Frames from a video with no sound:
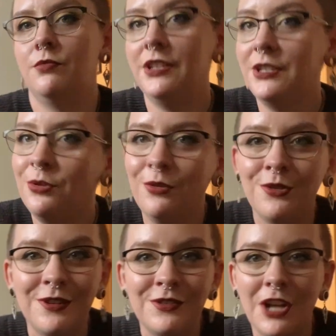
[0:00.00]
really cool
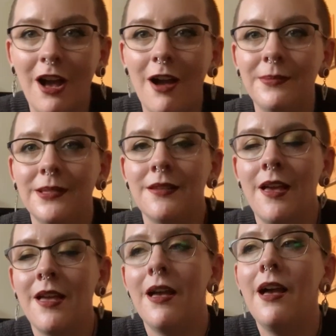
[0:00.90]
thrift shops?
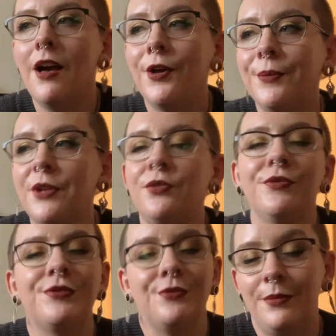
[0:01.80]
Um, I told a
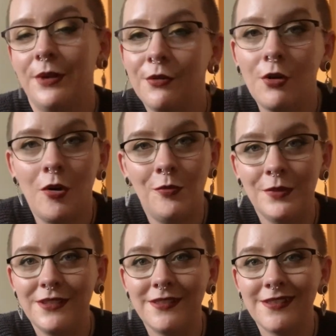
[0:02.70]
story about
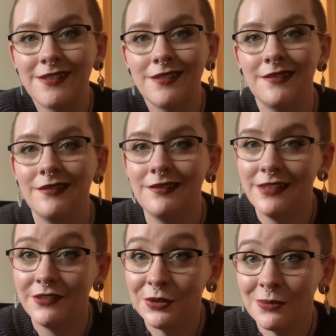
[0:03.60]
Coleman's
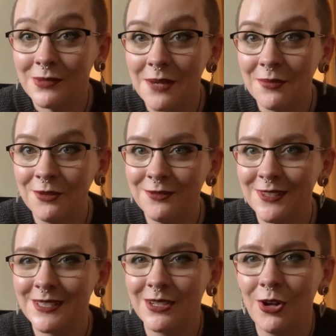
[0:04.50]
living room table
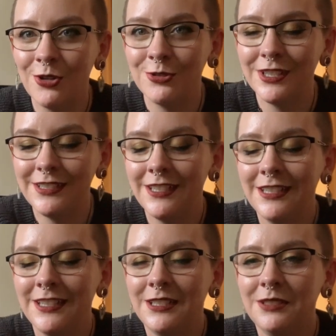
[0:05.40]
that's a cauldron,
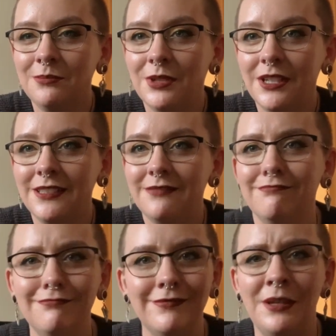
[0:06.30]
but
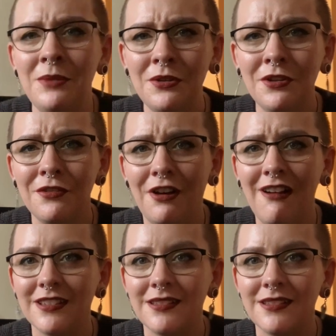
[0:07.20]
let me know your thoughts.